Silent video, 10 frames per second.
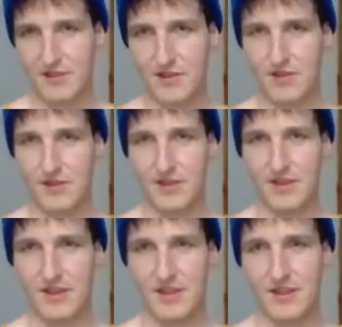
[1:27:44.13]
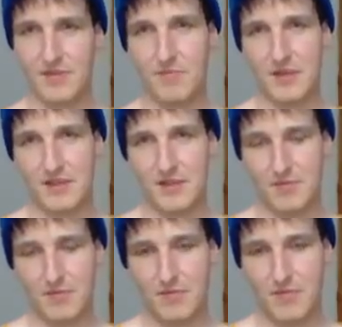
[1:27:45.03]
So, but
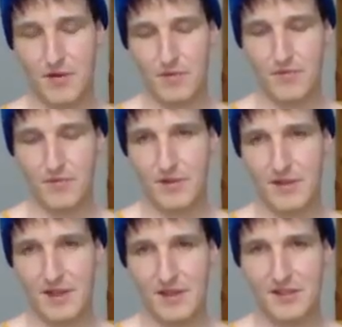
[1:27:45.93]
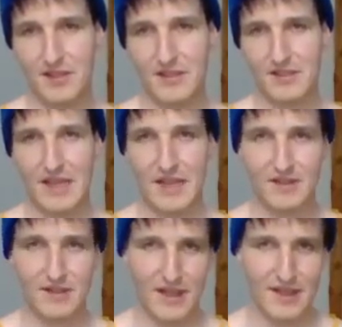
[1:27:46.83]
he just get
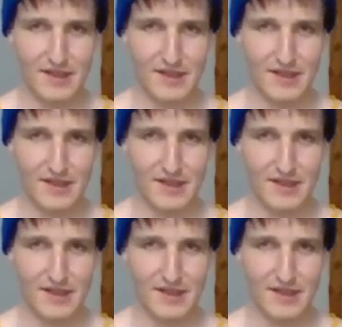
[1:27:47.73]
a